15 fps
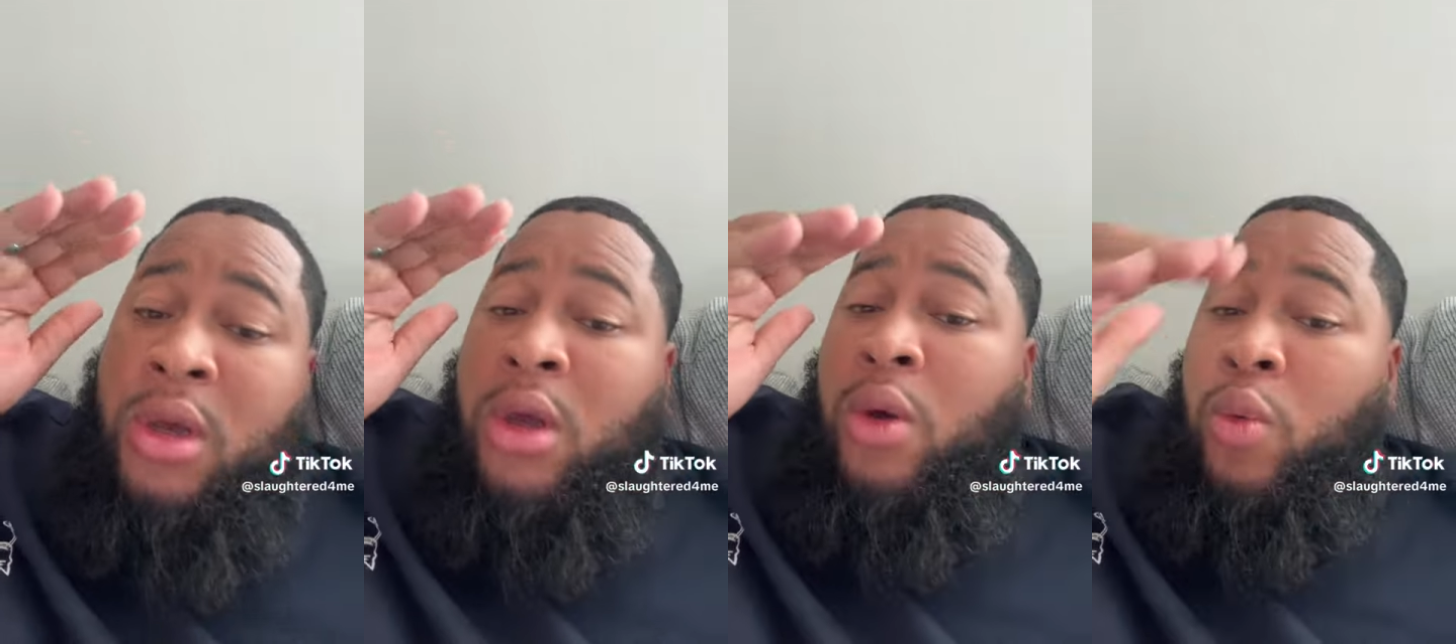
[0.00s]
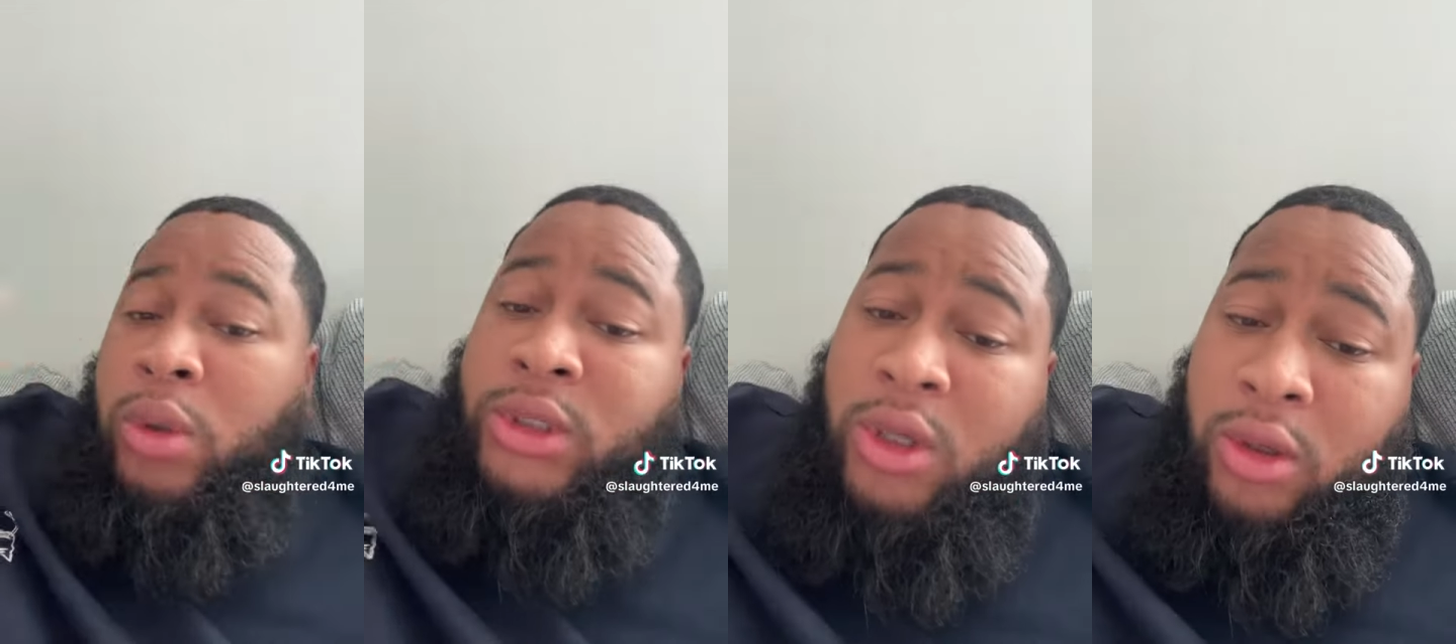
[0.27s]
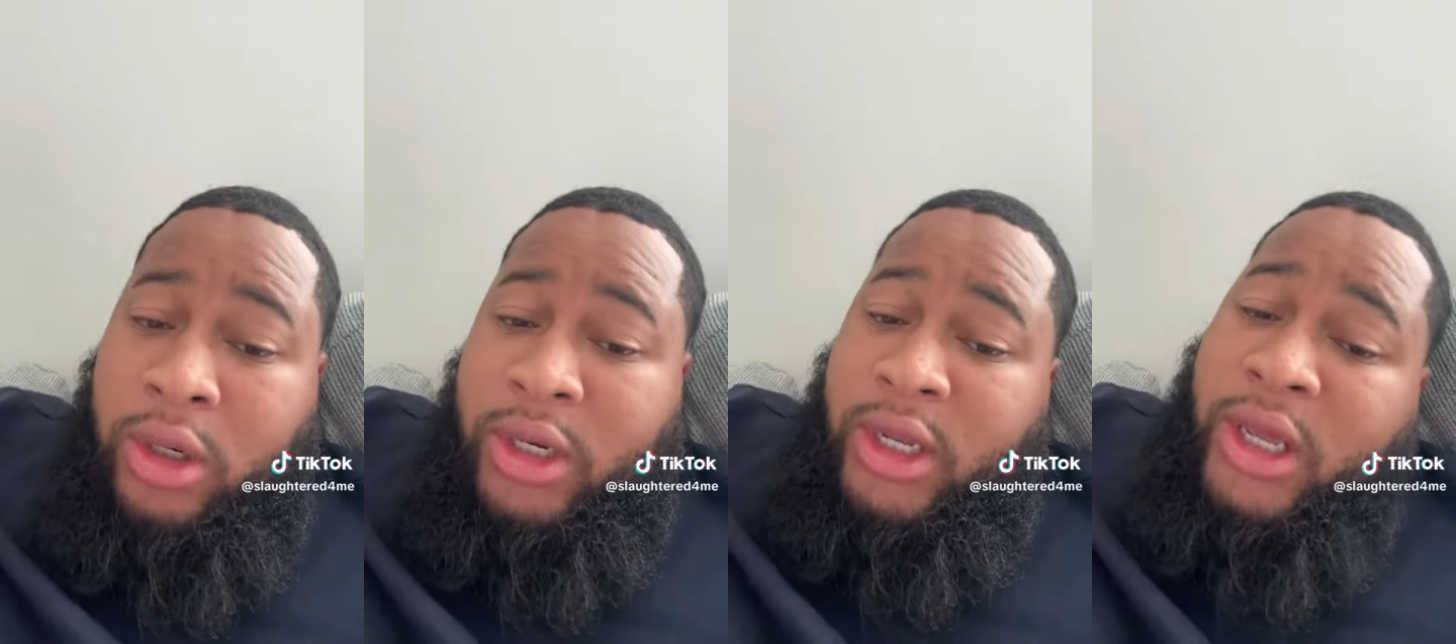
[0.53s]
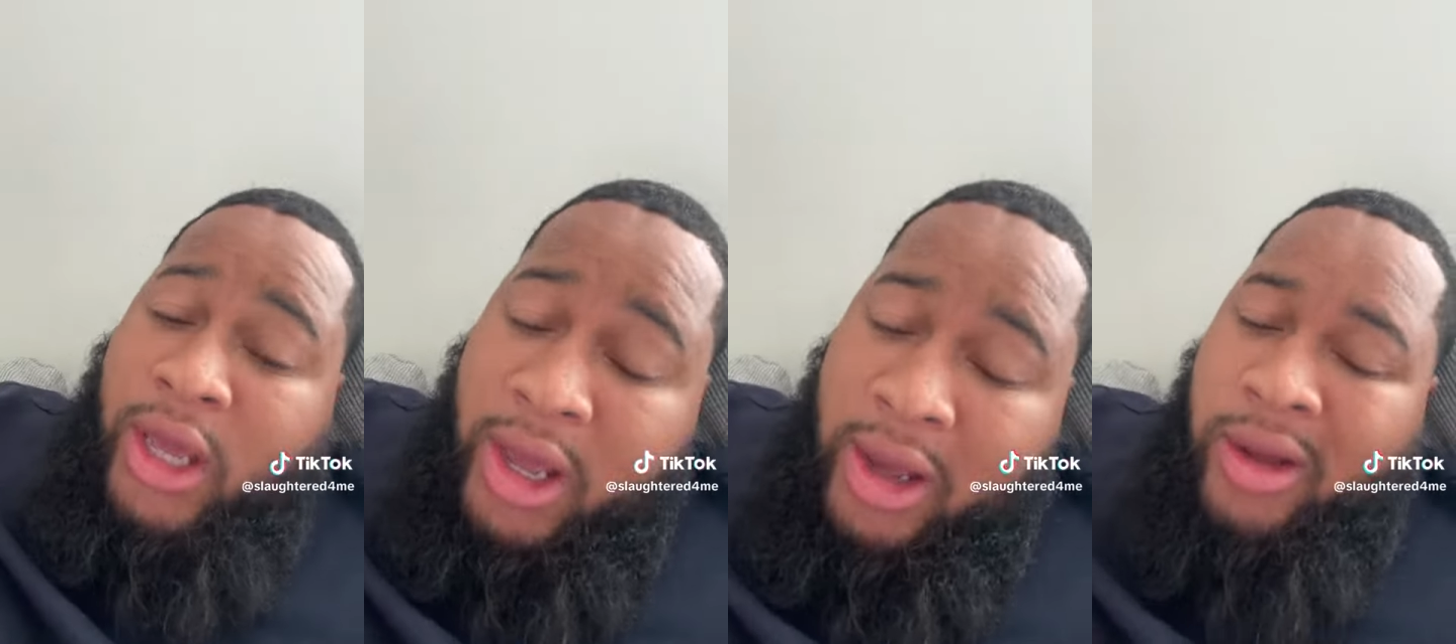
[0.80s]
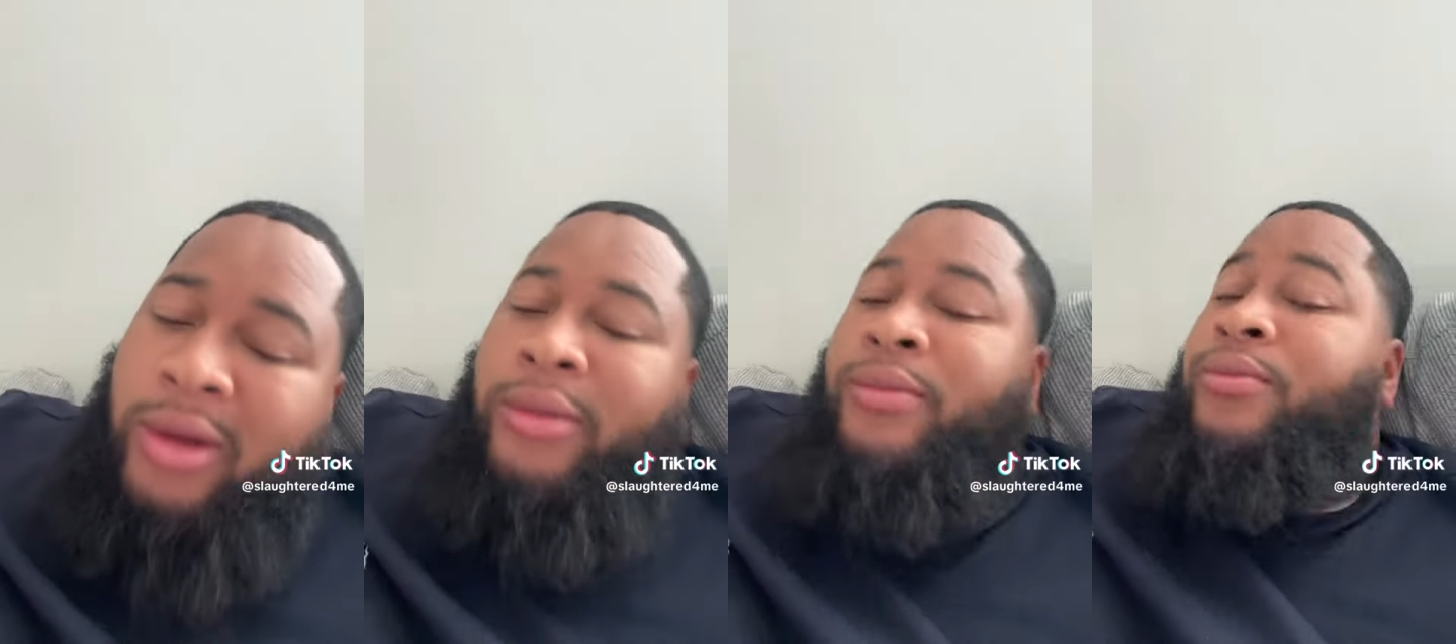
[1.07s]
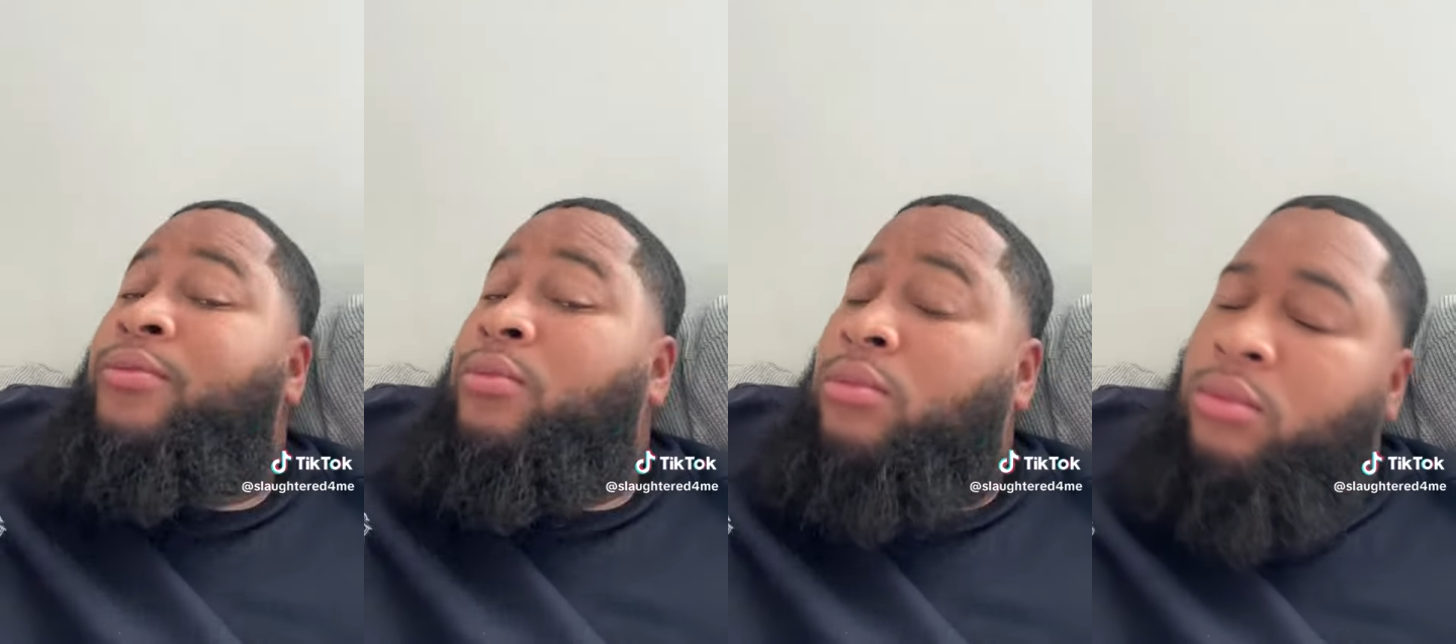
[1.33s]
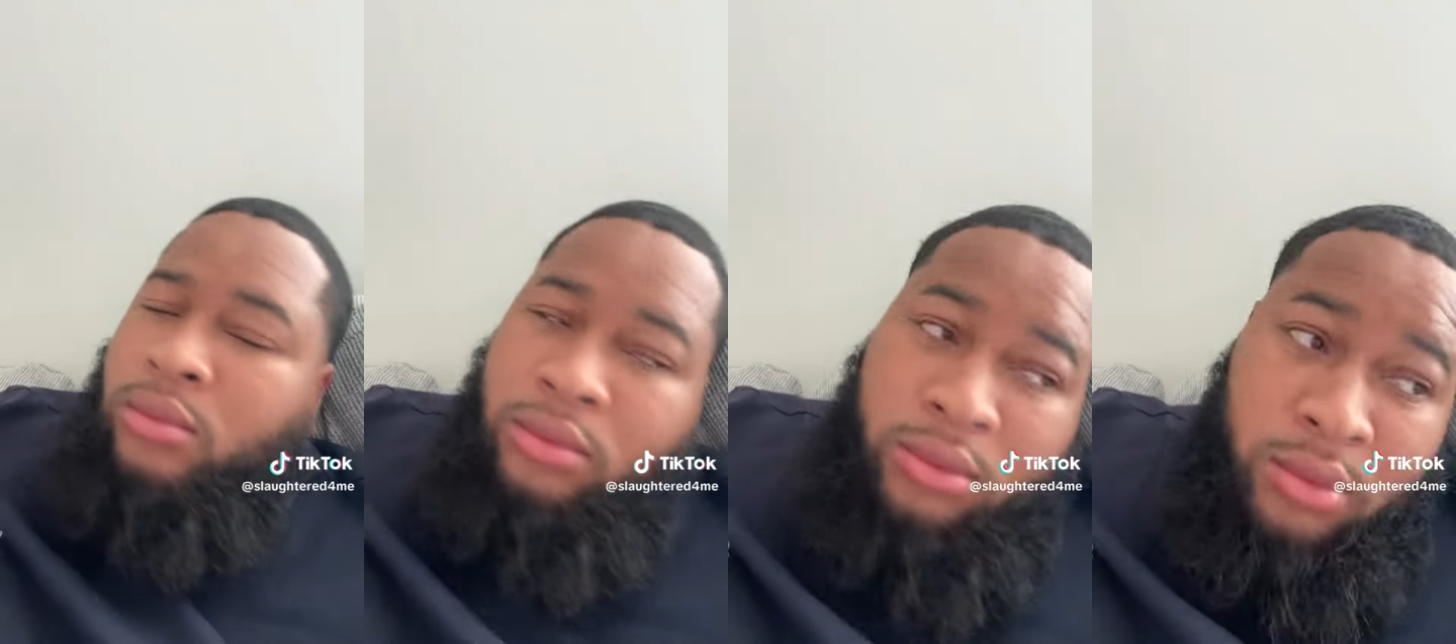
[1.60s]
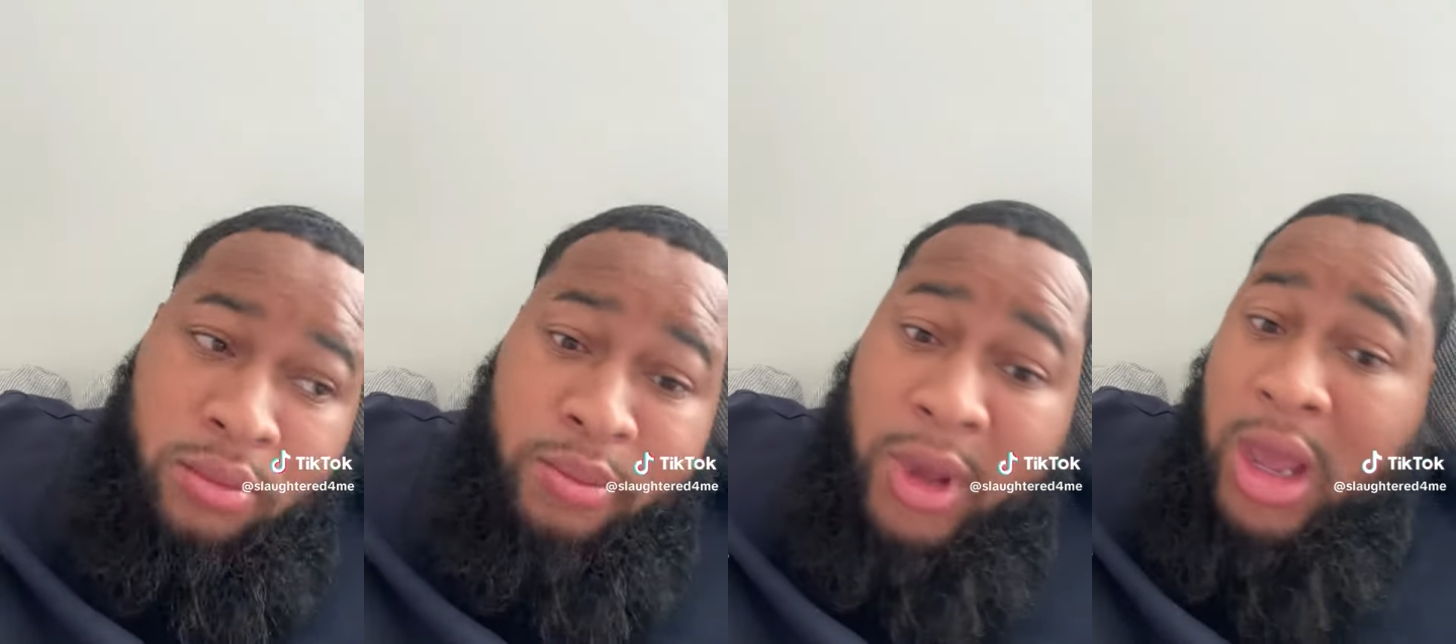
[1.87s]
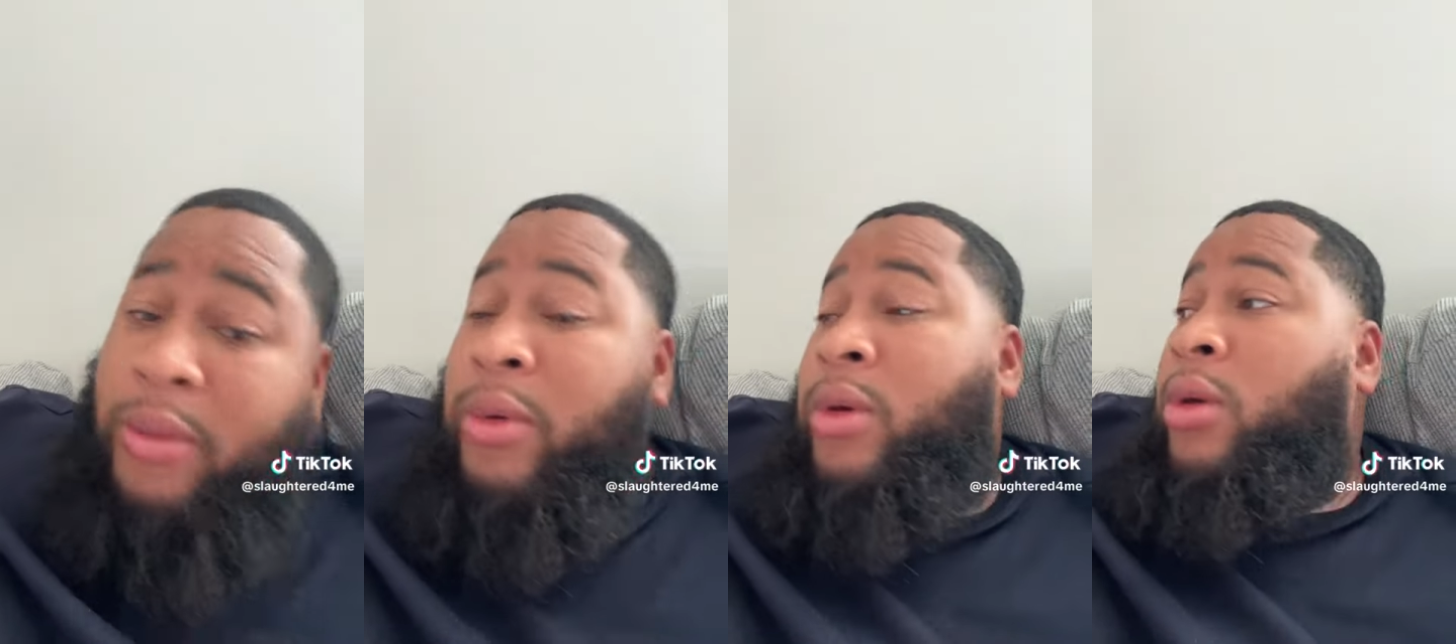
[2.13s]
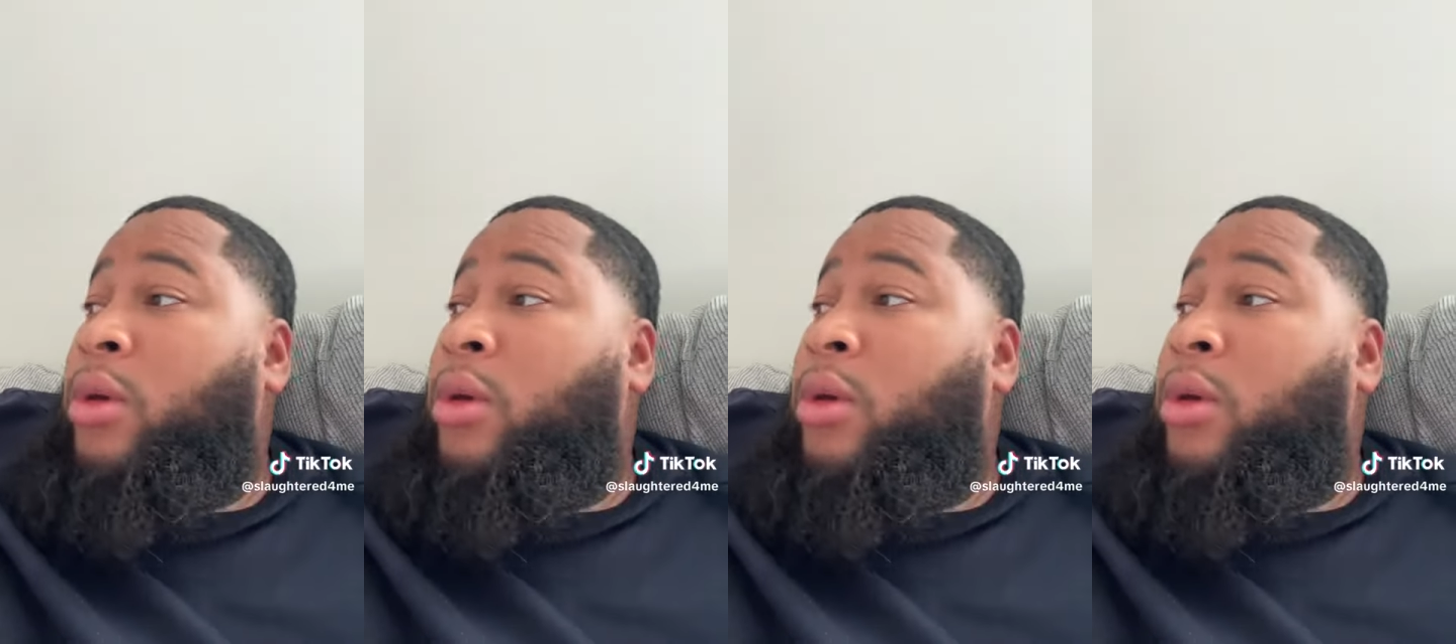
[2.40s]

was on the DL. Baby,